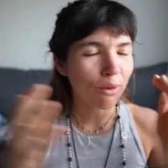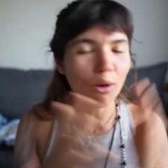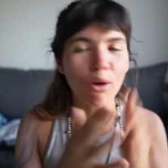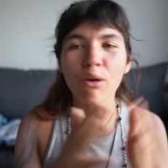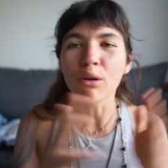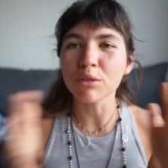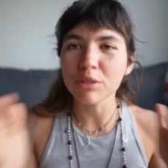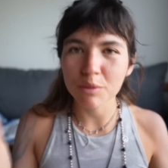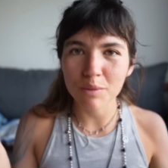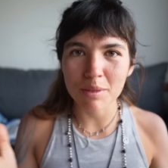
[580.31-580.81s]

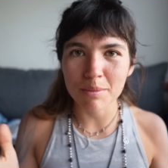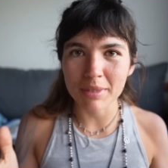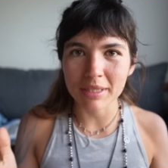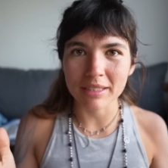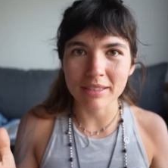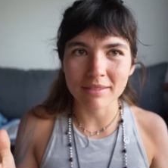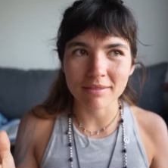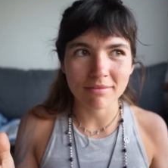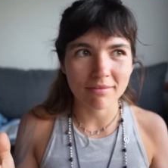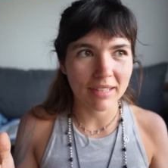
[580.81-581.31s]
All the
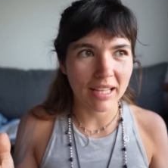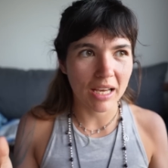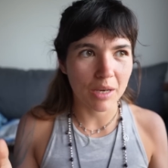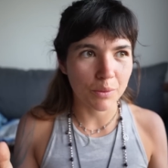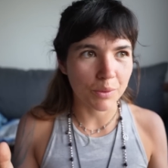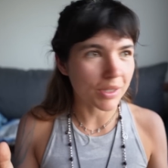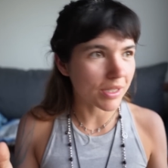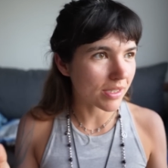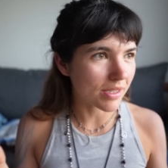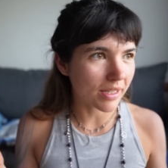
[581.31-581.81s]
women that
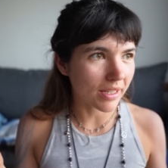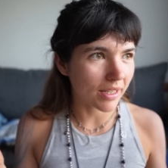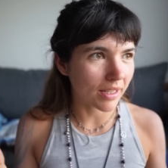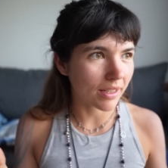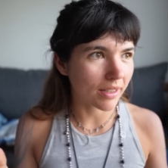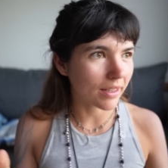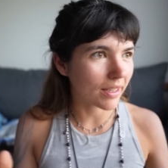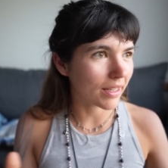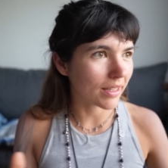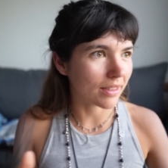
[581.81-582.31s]
we
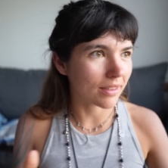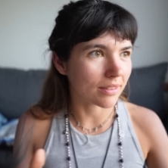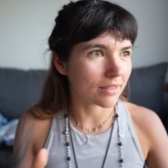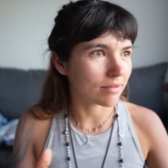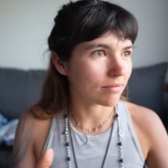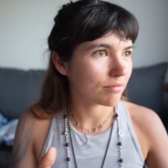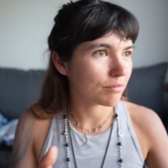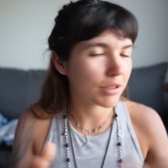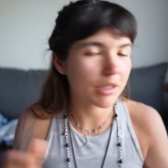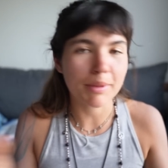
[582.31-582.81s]
see
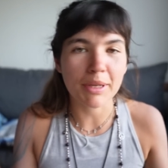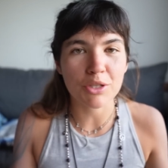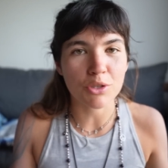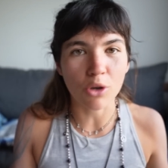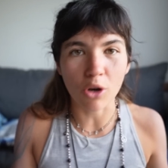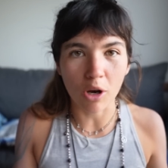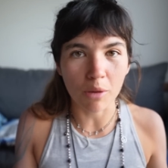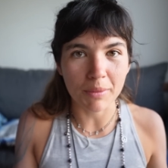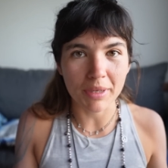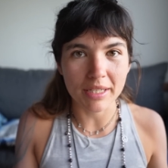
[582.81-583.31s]
in pretty much
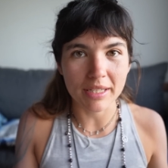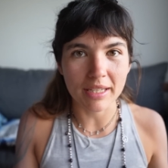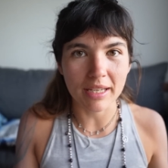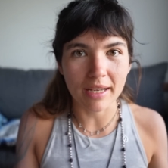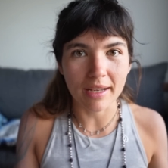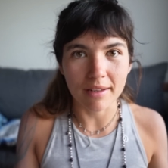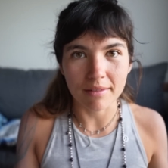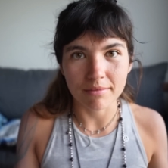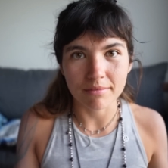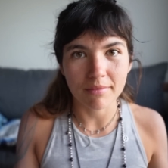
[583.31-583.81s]
all
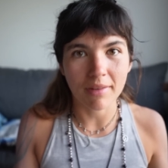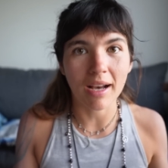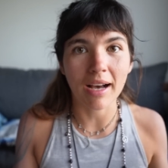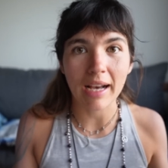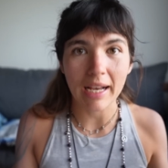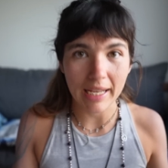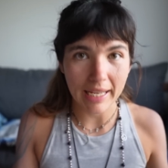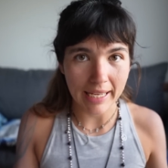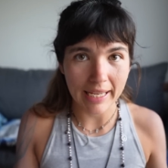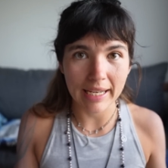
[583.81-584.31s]
media
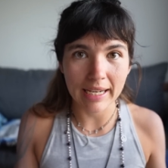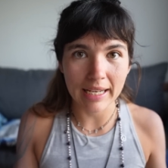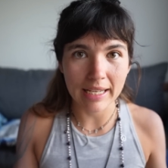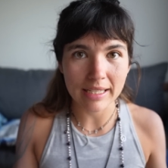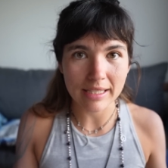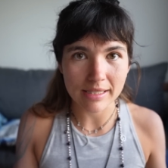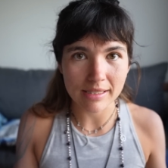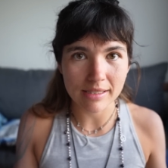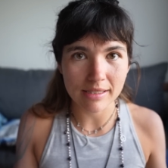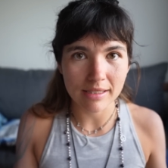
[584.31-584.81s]
are
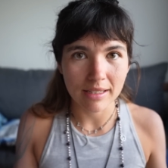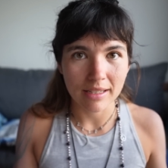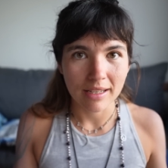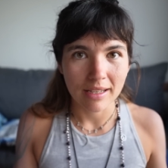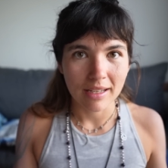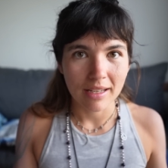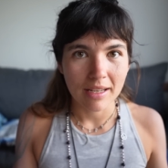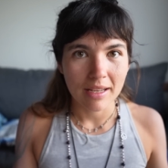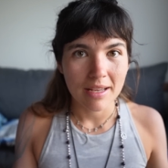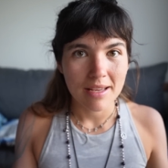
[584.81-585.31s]
hairless.
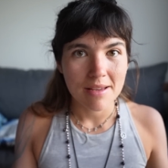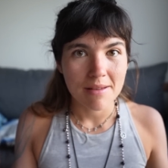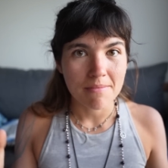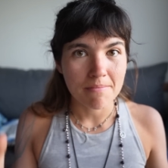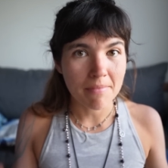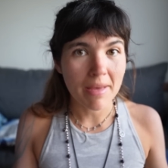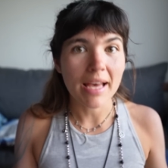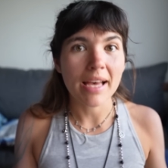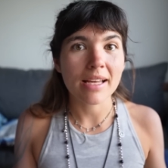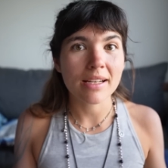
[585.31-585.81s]

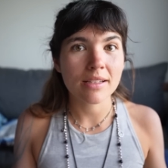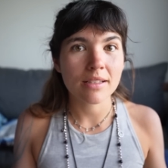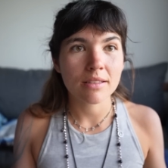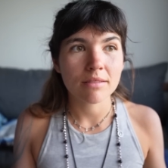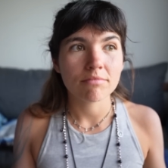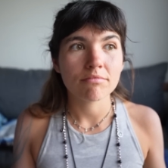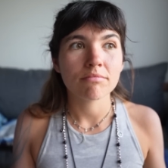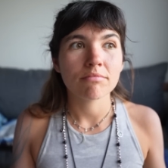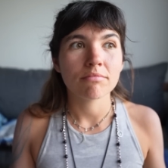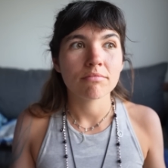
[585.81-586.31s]
Men
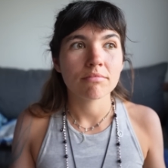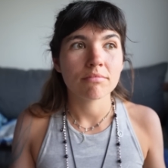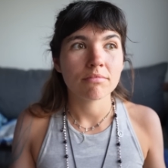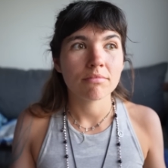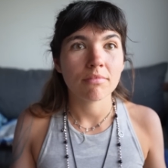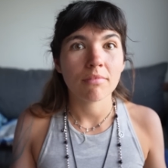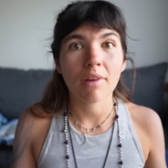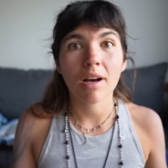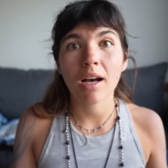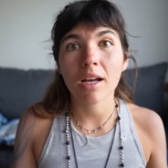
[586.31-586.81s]

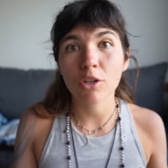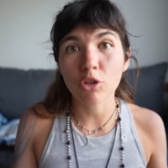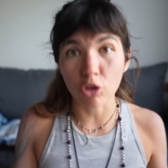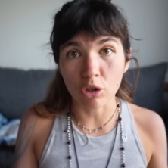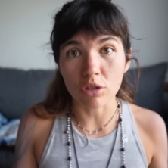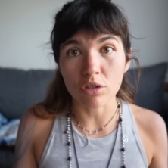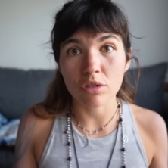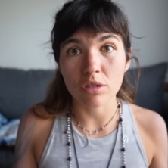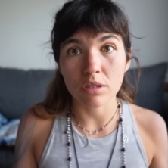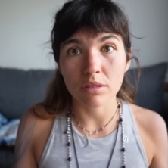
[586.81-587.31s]
are
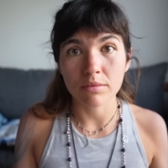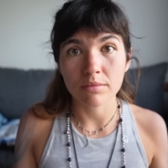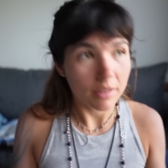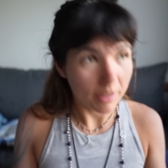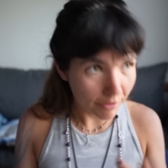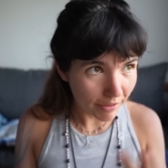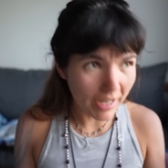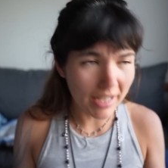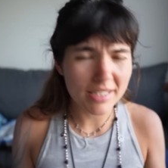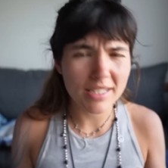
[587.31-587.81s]
not.
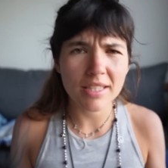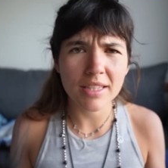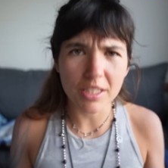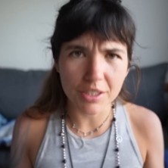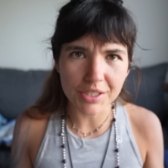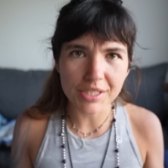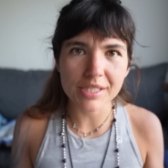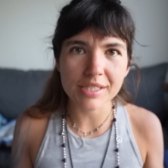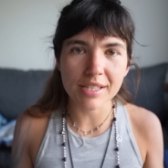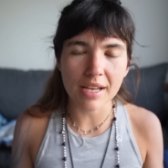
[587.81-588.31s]
Granted,
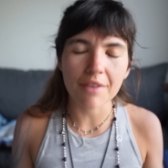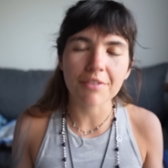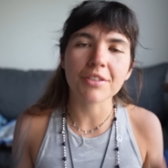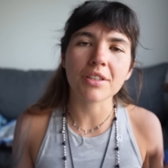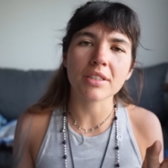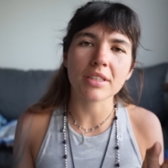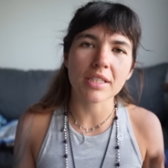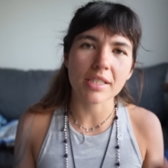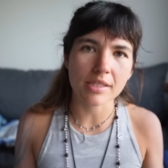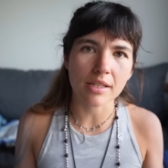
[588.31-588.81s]
there is
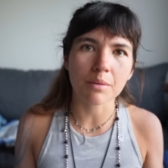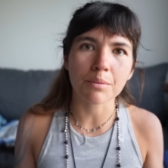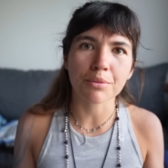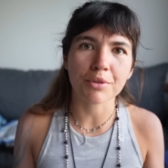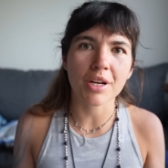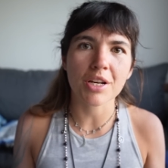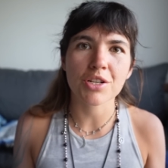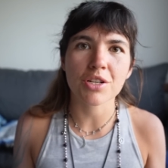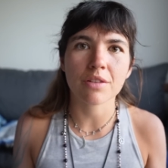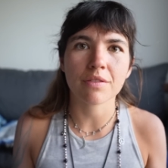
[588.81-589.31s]
definitely some
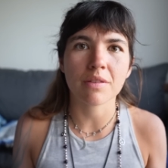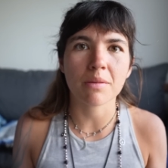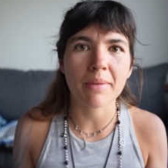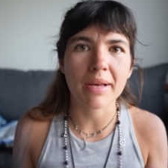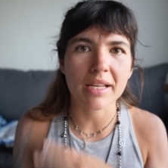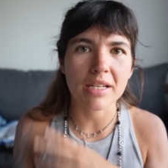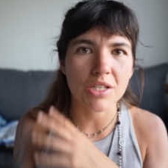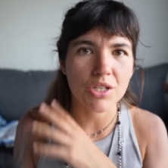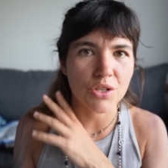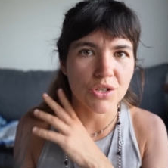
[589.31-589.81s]
pressure for
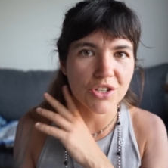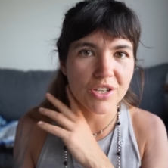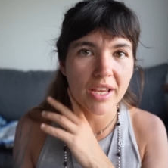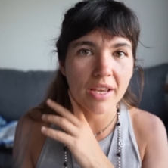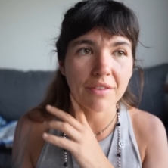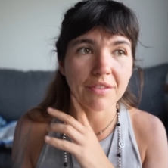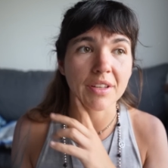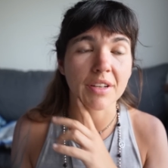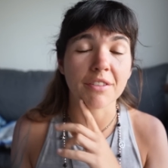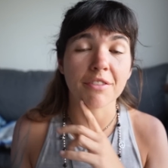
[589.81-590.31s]
men to
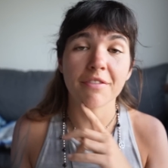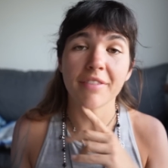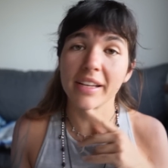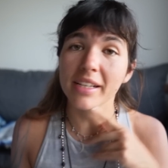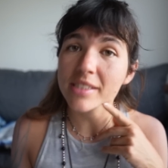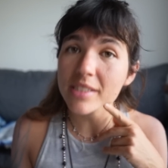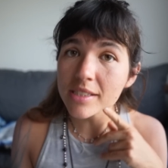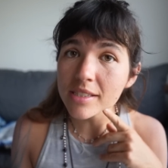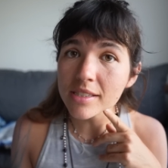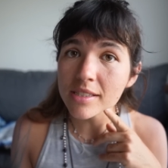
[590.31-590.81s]
shave their
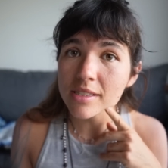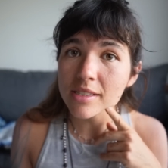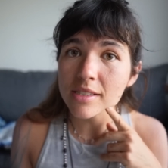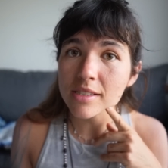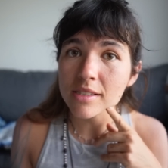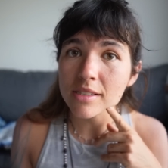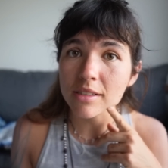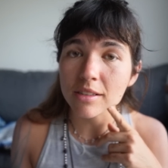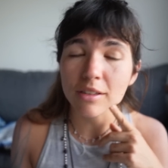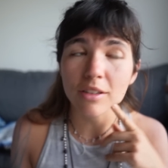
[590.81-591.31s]

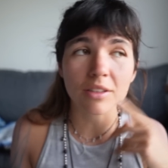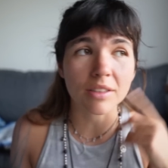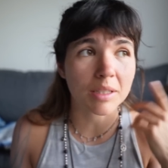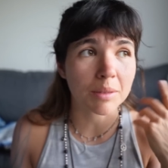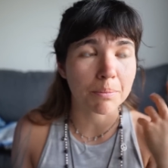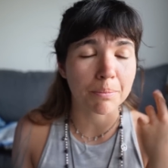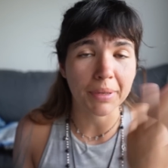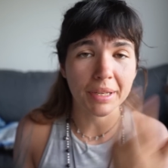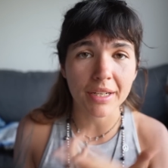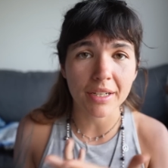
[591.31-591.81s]
faces, you know, their
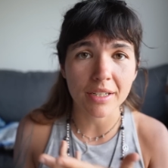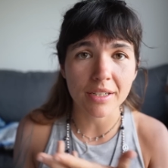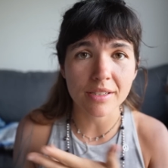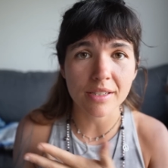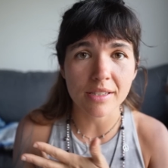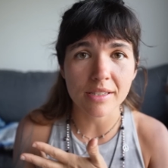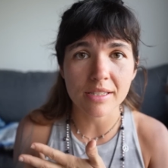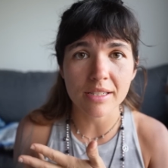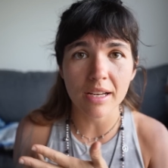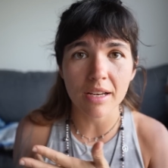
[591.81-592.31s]
beards
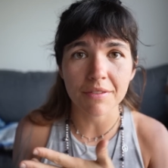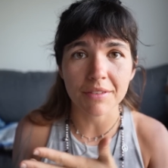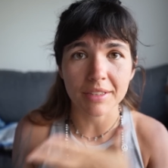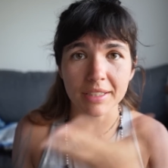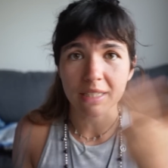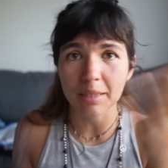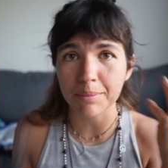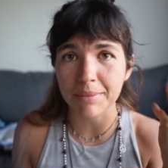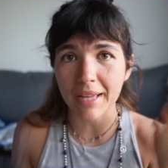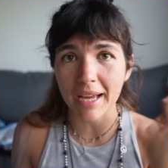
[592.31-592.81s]
and stuff
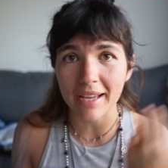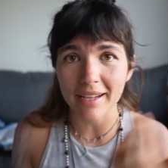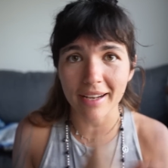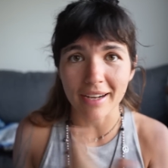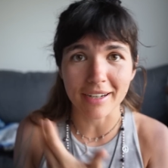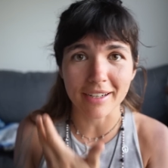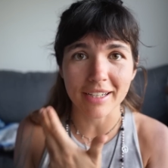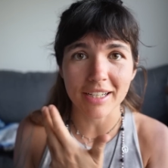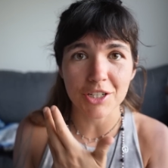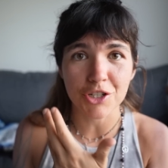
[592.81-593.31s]
and keep that
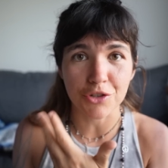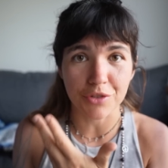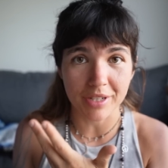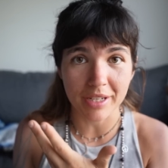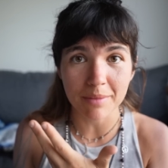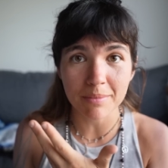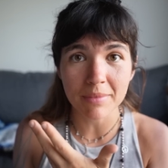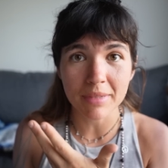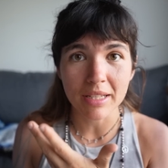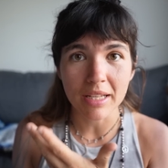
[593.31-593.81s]
area
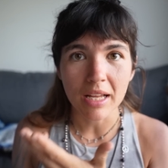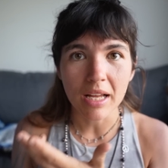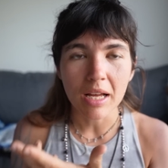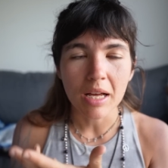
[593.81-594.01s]
trim,